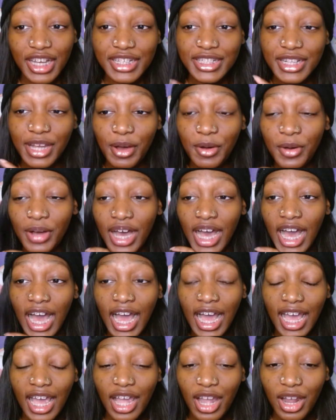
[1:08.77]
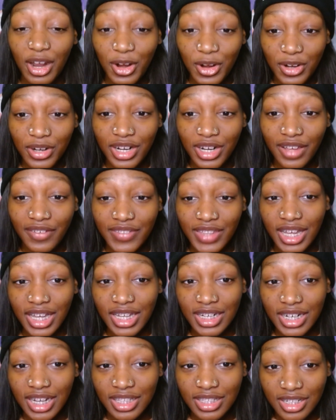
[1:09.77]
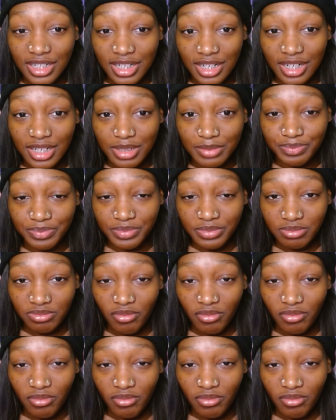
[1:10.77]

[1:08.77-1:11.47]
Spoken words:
Now, I heard another